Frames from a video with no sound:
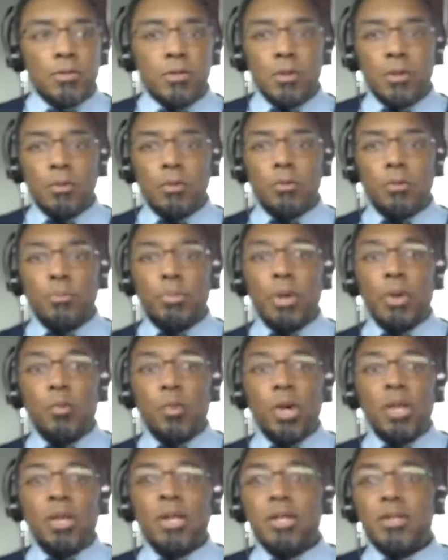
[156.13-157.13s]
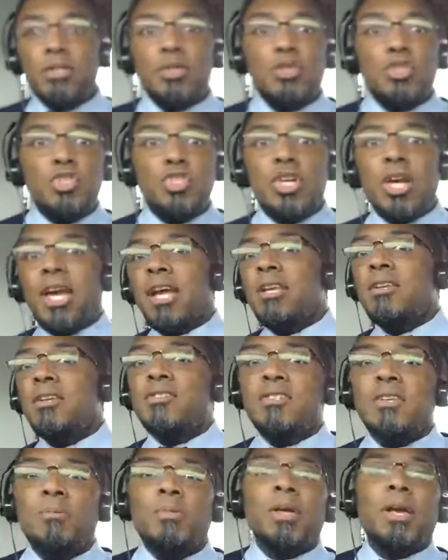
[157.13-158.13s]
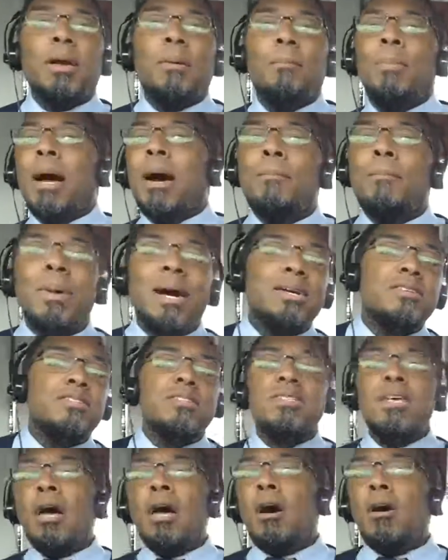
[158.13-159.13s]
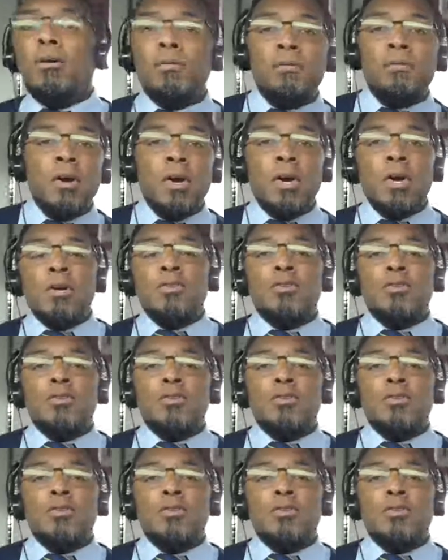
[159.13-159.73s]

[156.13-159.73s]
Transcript: to be willing to change something about myself